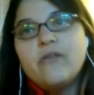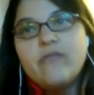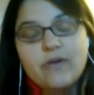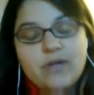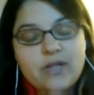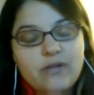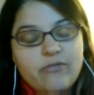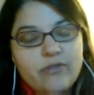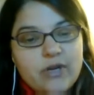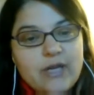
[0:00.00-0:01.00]
very
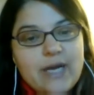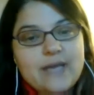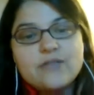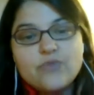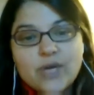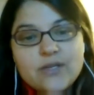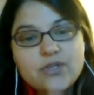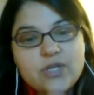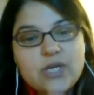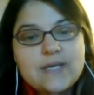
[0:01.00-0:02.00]
different
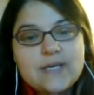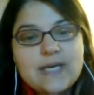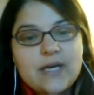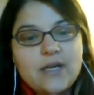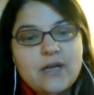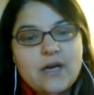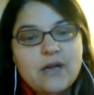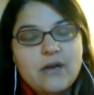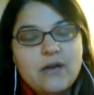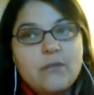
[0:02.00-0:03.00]
strategies
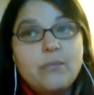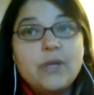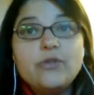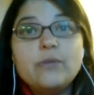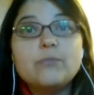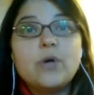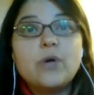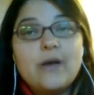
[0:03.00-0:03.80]
and building